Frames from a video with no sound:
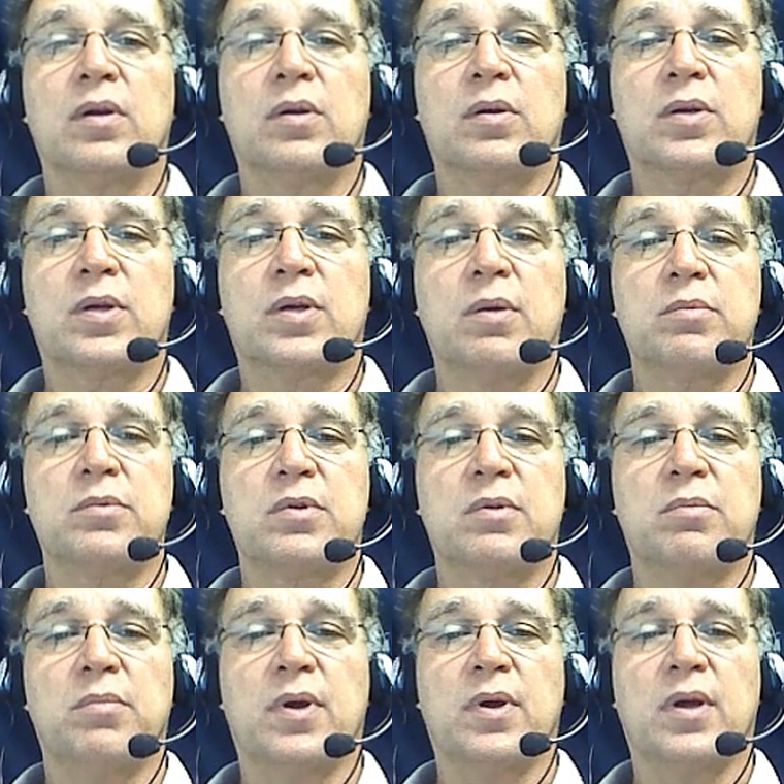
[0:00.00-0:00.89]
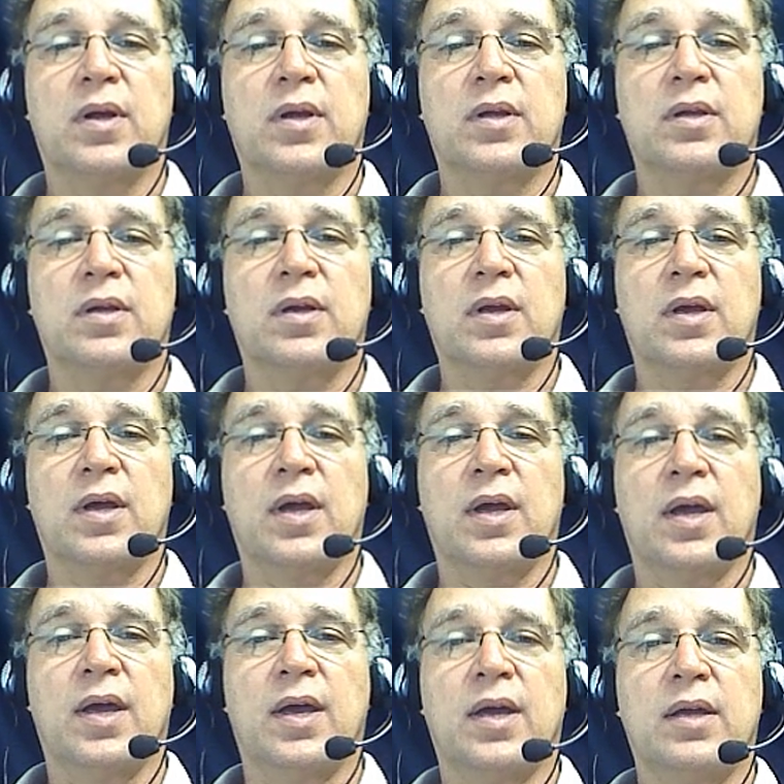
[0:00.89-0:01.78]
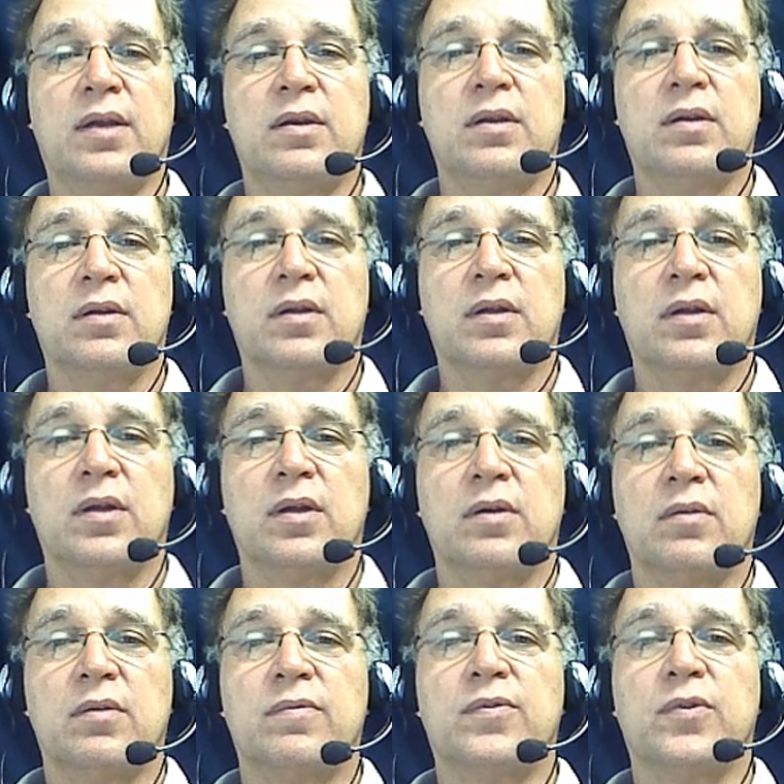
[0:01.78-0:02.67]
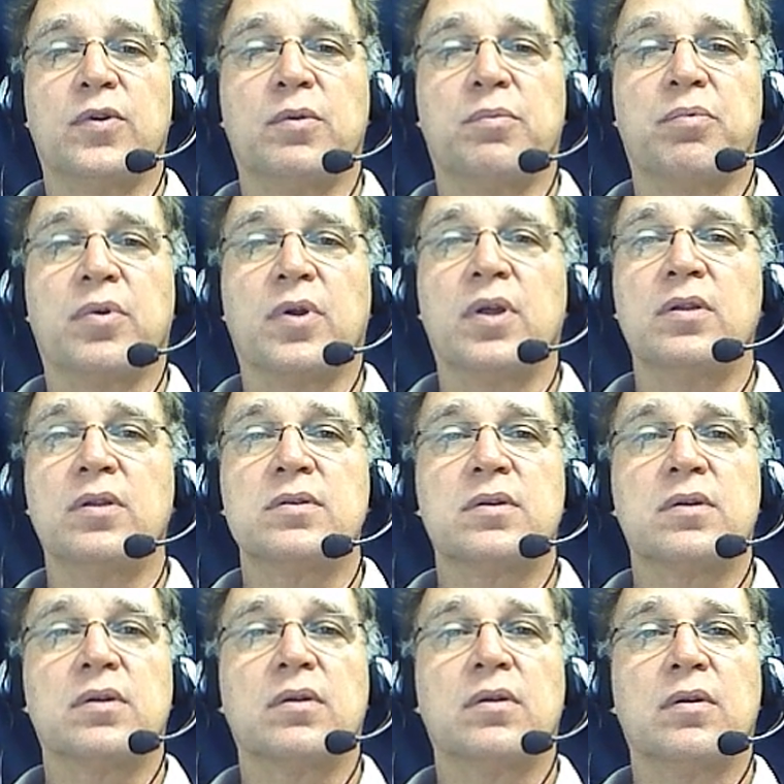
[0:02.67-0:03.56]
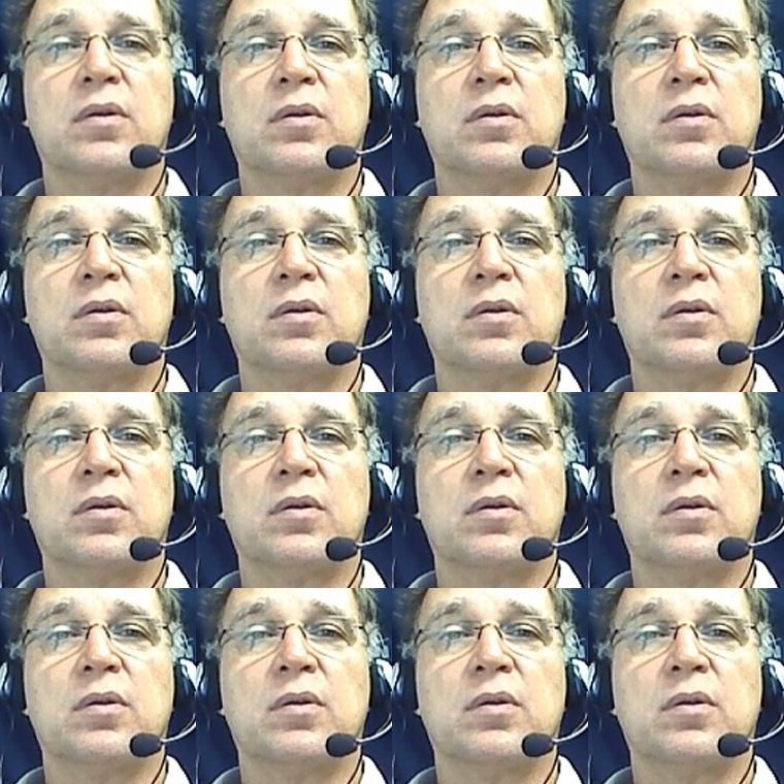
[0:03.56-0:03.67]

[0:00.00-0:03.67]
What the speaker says: I'll come to my Add, Footprint,